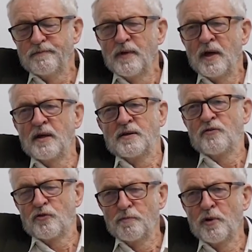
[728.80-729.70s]
he had
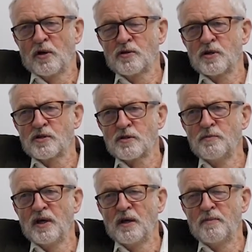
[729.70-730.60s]
different politics to
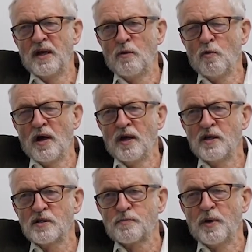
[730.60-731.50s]
me in many
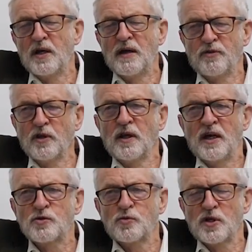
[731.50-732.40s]
ways, but
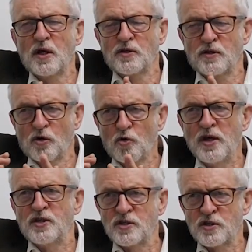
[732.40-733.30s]
nevertheless was under the
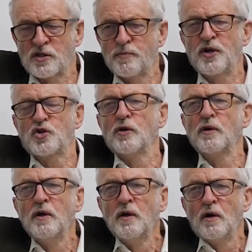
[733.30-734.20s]
greatest suspicion
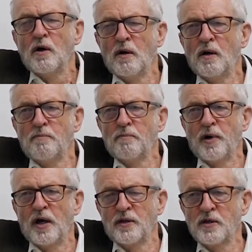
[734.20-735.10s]

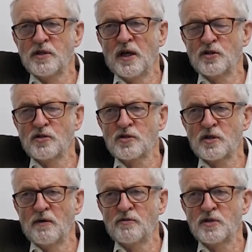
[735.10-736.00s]
by the intelligence
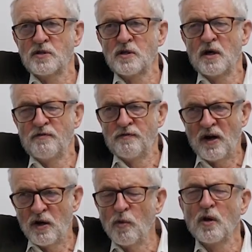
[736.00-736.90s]
services. And I
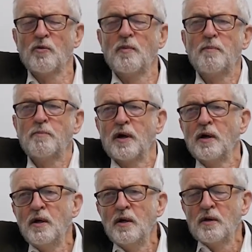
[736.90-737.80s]
very well remember
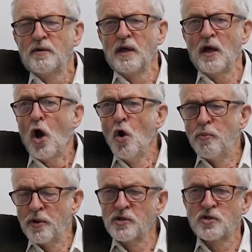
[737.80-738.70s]
the
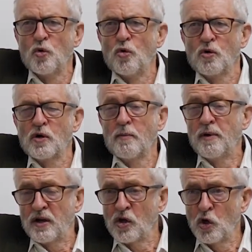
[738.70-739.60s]
open talk
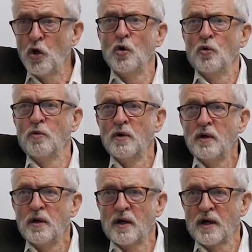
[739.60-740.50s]
about a coup
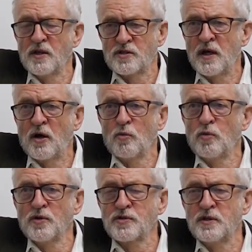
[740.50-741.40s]
against Harold
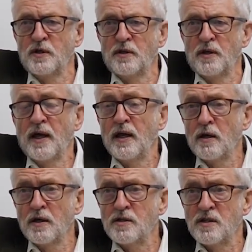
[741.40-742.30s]
Wilson in the late
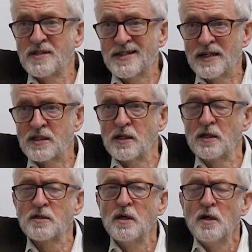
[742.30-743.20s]

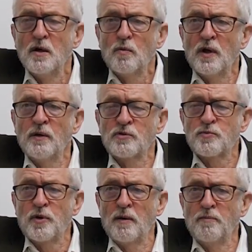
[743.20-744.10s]
1960s when he was
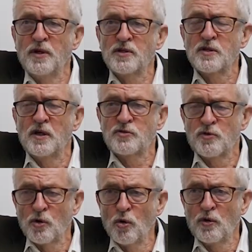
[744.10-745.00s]
Prime Minister. It's
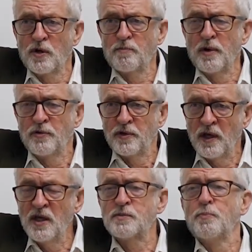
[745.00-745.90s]
recorded both in
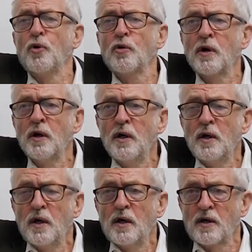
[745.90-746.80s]
his book,
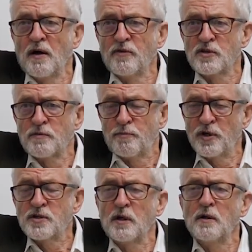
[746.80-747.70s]
The Governance of
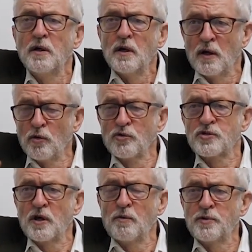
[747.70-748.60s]
Britain, and
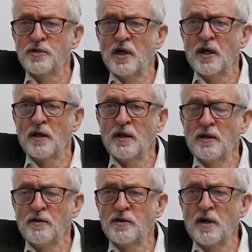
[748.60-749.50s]
also particularly in
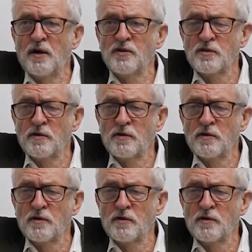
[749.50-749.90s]
the diaries